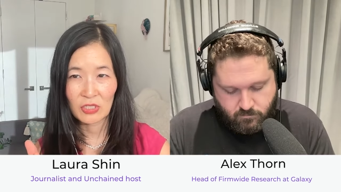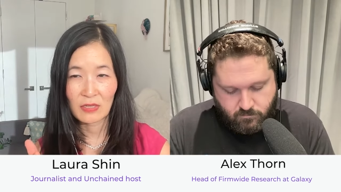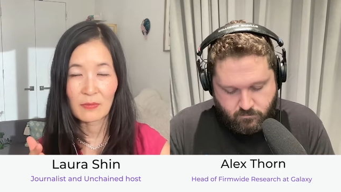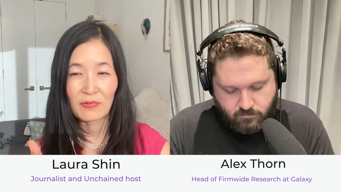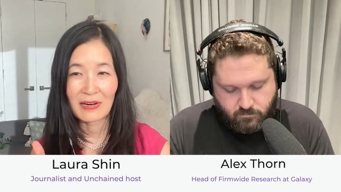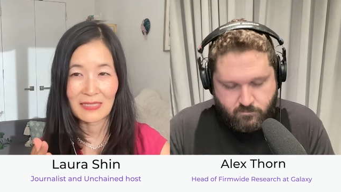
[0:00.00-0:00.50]

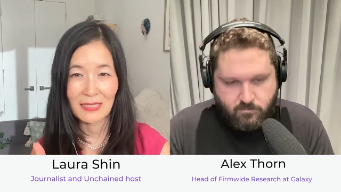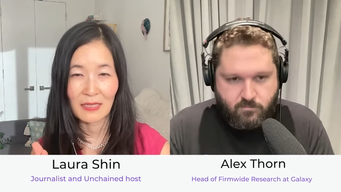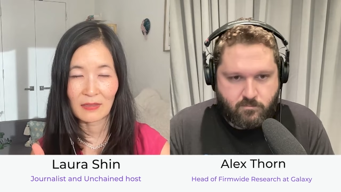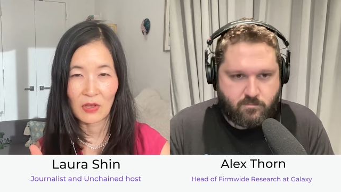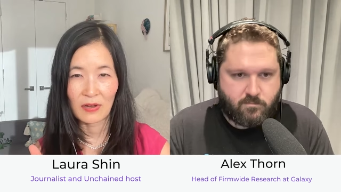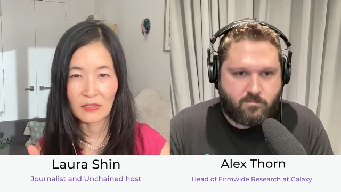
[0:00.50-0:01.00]
Speaker 1: the price
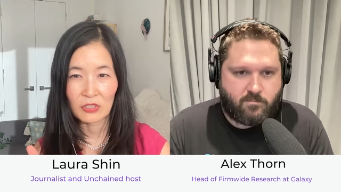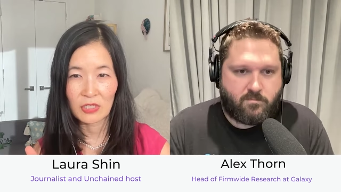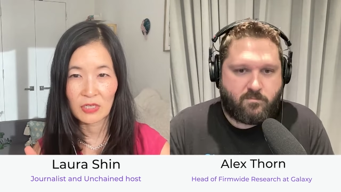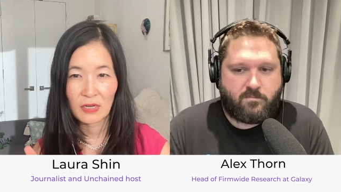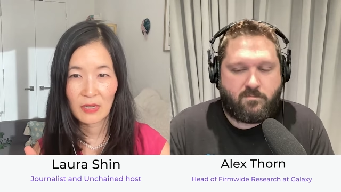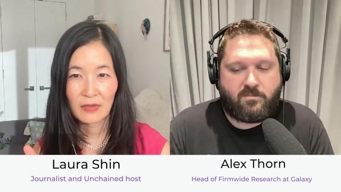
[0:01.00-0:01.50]
at
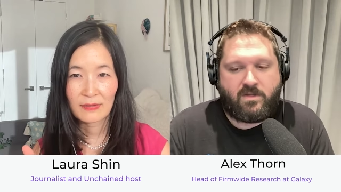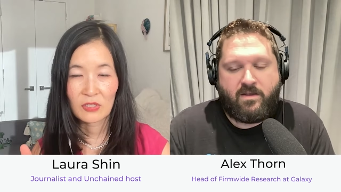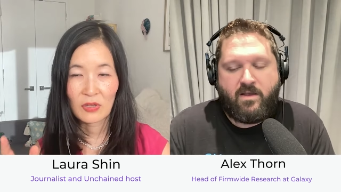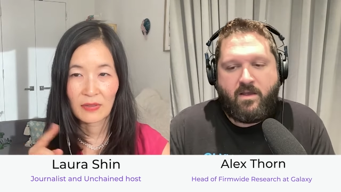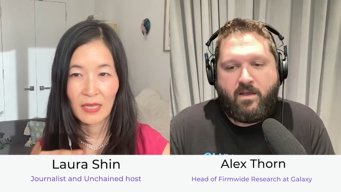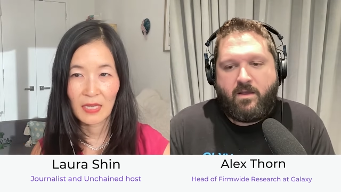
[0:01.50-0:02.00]
launch?
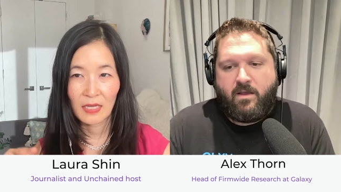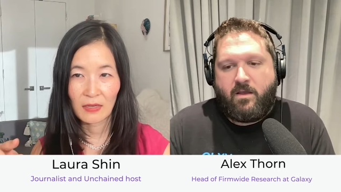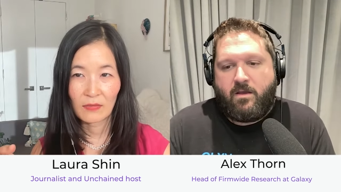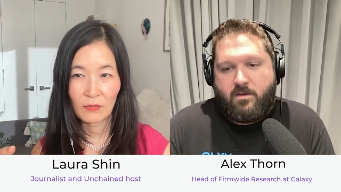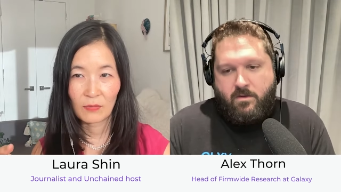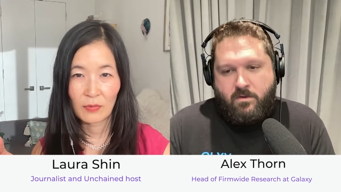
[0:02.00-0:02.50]
So like
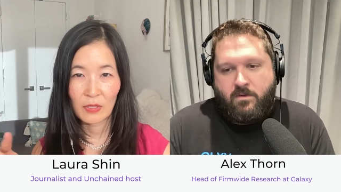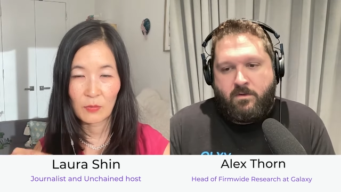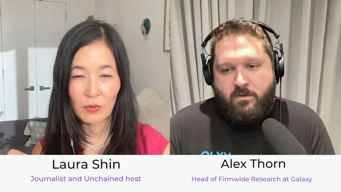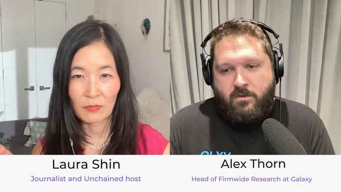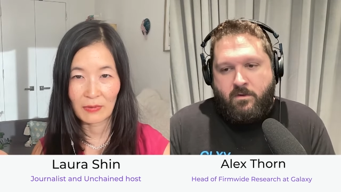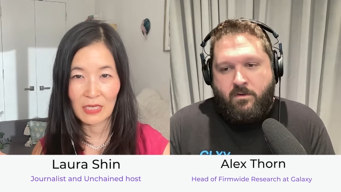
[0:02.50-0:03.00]

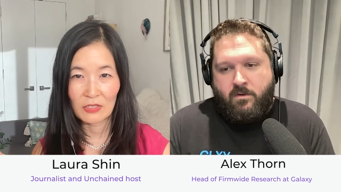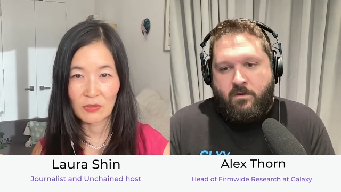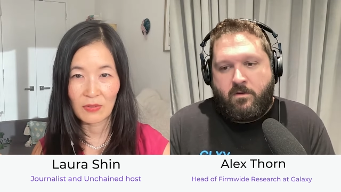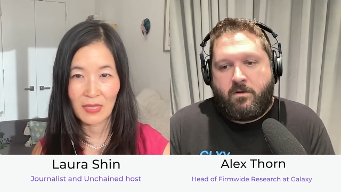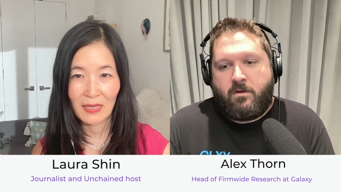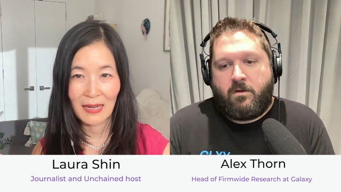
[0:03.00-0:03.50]
you would
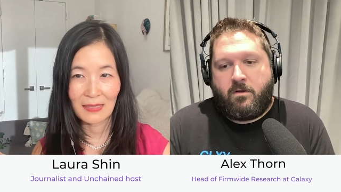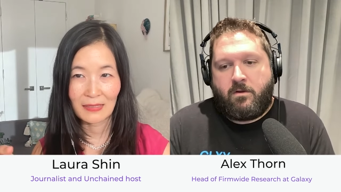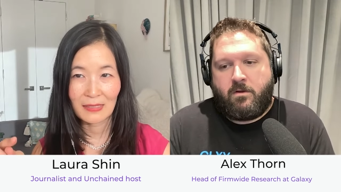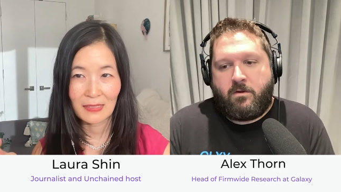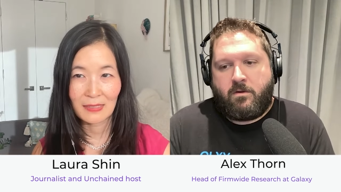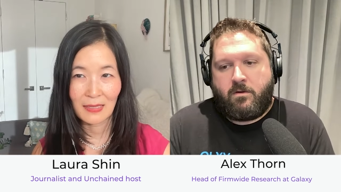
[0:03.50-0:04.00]
redo the
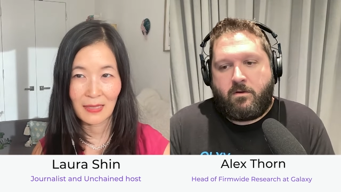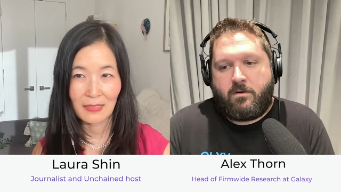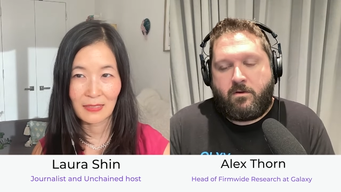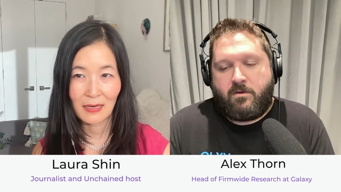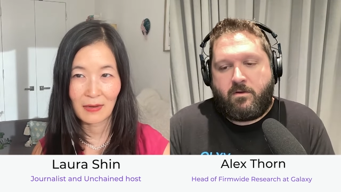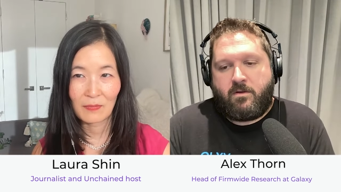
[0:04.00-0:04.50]
analysis at
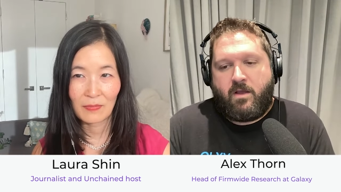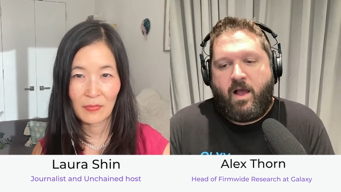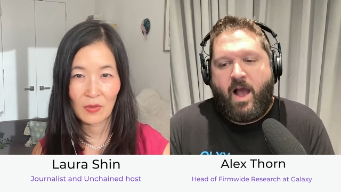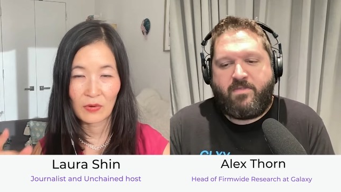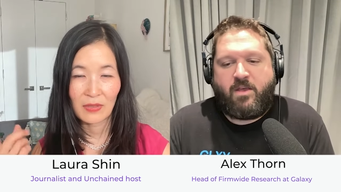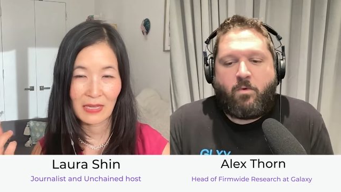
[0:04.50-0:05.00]
that time?
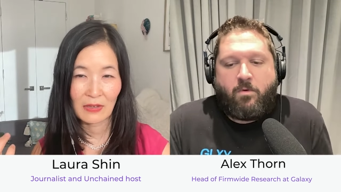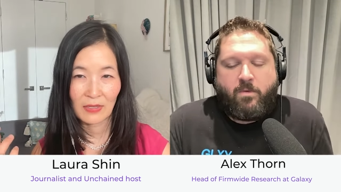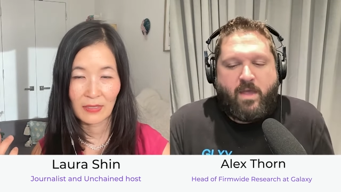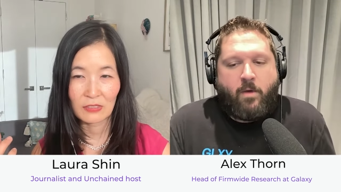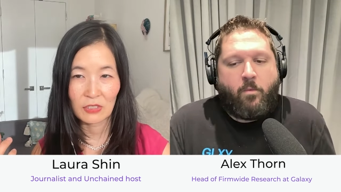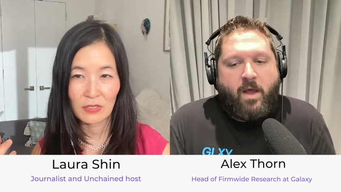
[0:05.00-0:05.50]
I think
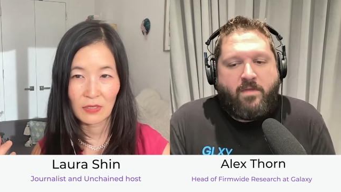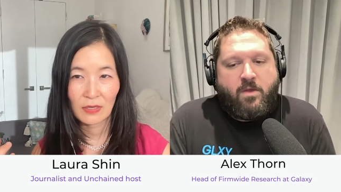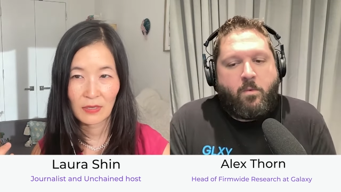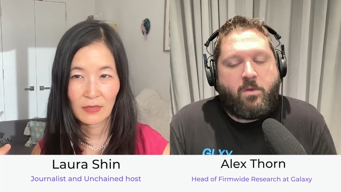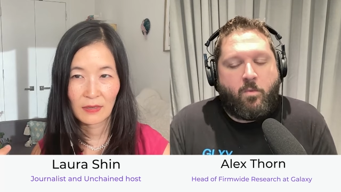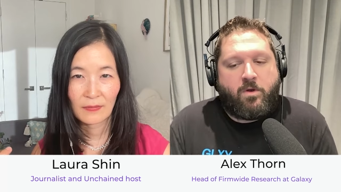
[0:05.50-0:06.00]
we, yeah,
Speaker 2: I
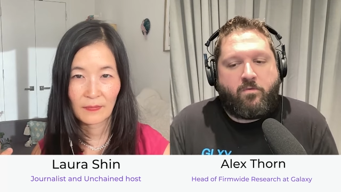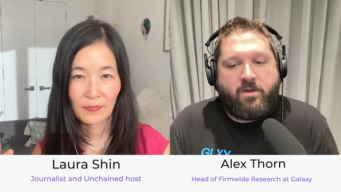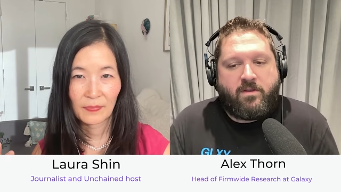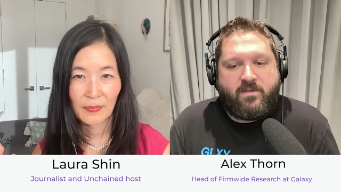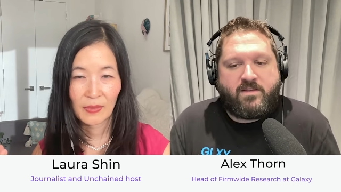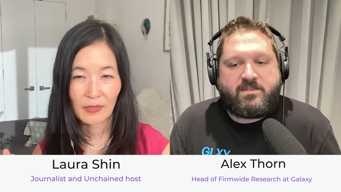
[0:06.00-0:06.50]
think we would
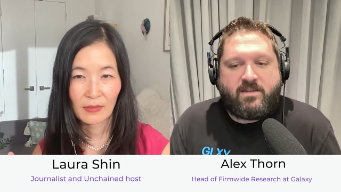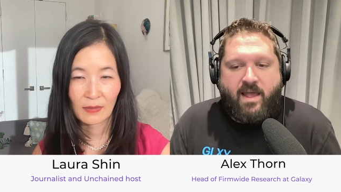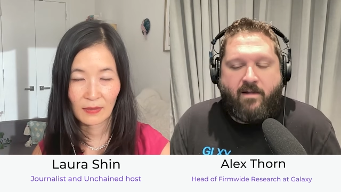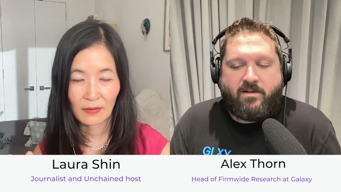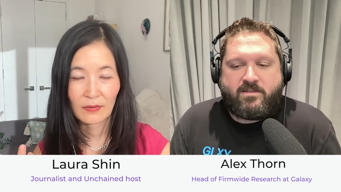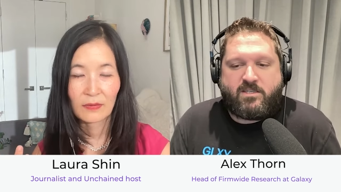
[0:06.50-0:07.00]
read this
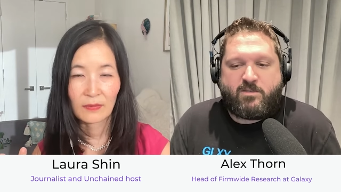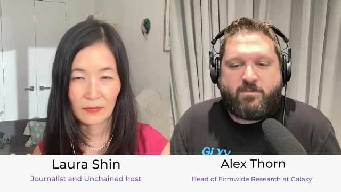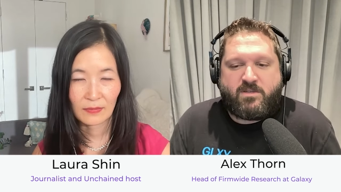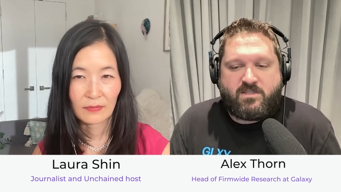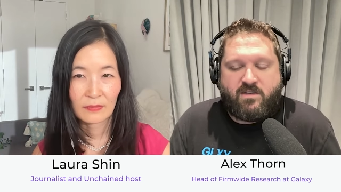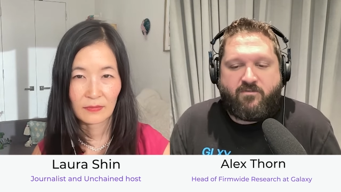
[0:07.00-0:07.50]
analysis
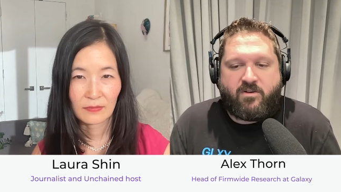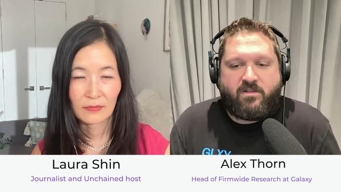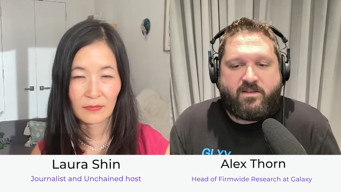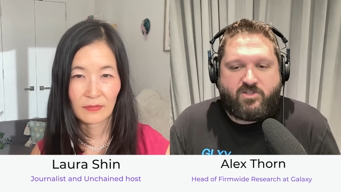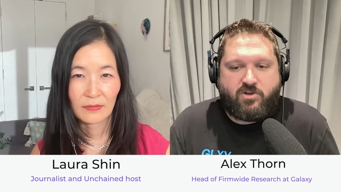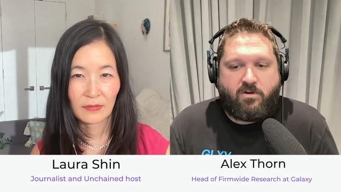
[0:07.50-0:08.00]

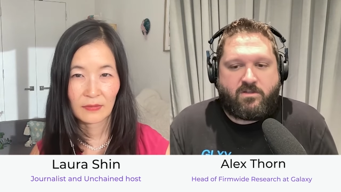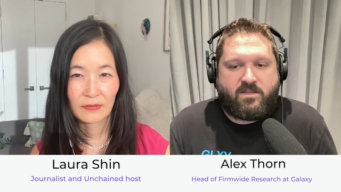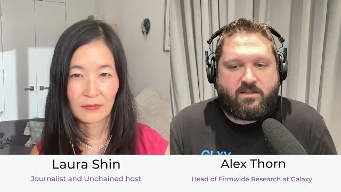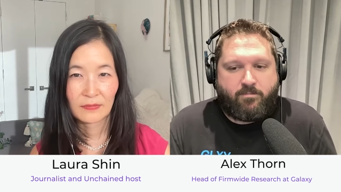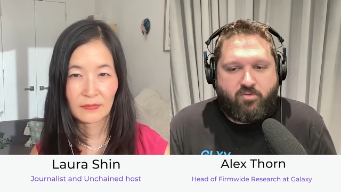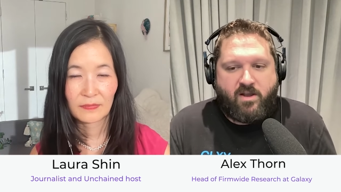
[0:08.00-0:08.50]
specifically
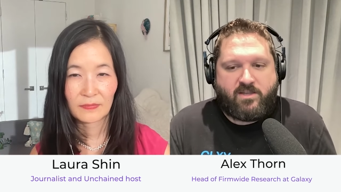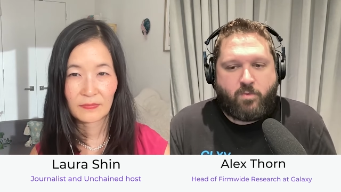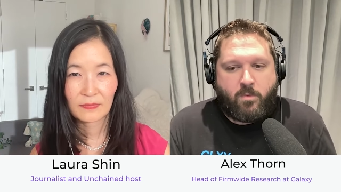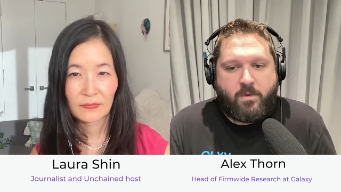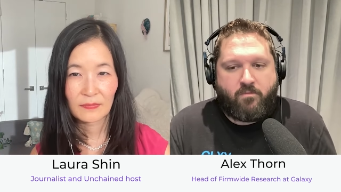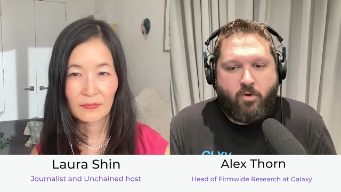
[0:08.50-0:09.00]
starts at the
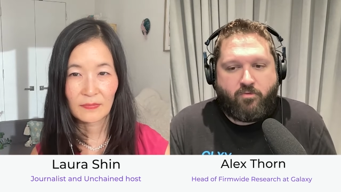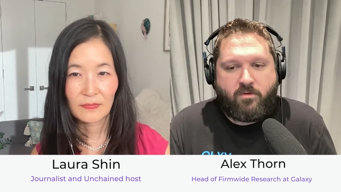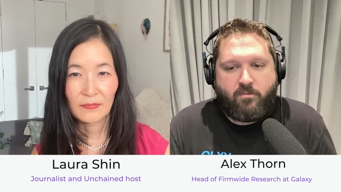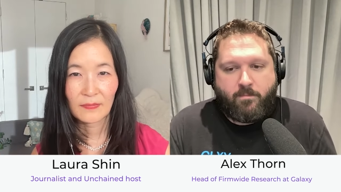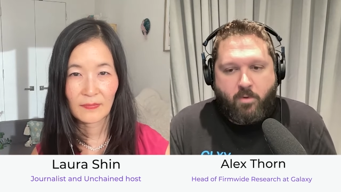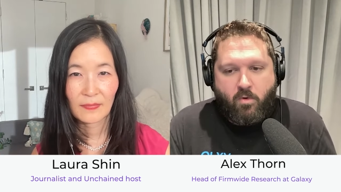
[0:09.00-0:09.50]
price when we wrote
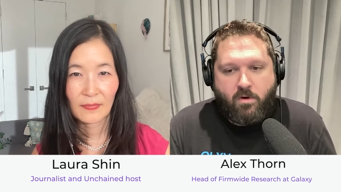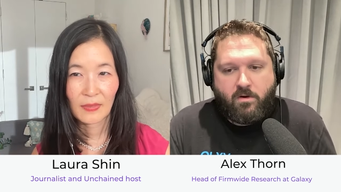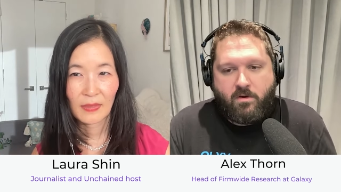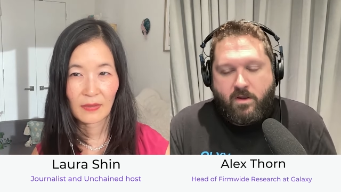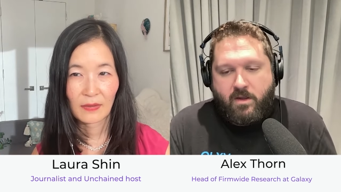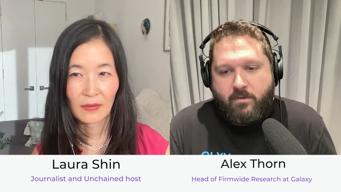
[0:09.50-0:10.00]
the
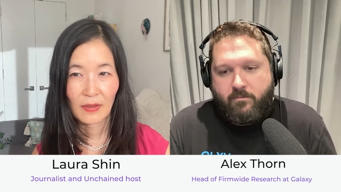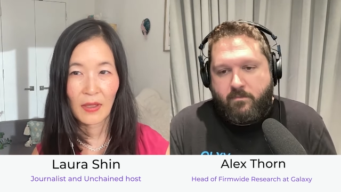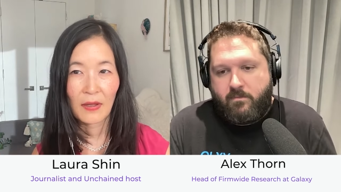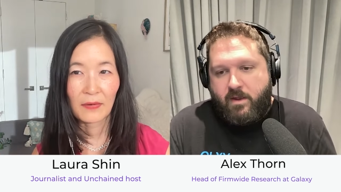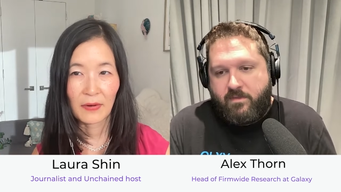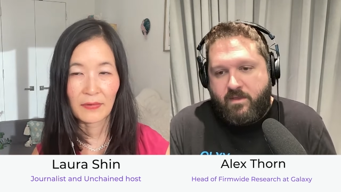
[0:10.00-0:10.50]
report.
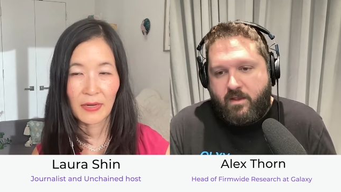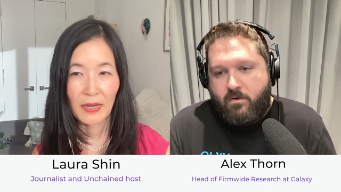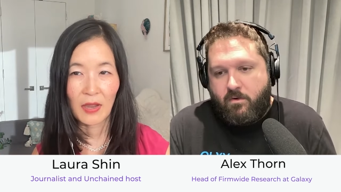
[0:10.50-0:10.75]
Um, oh, I okay. think.